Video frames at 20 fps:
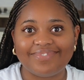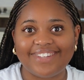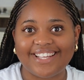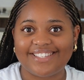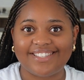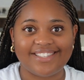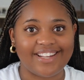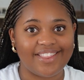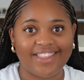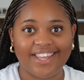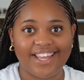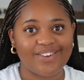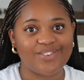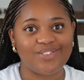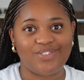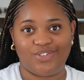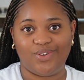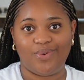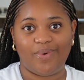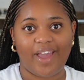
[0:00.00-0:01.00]
There's nothing
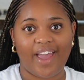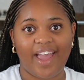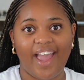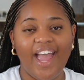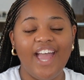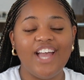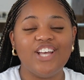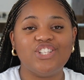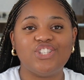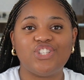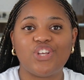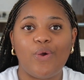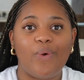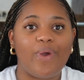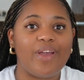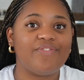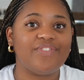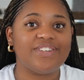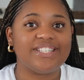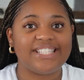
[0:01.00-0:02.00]
else to it. So
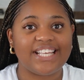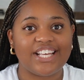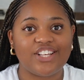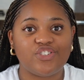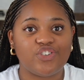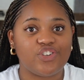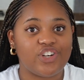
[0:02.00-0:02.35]
if it says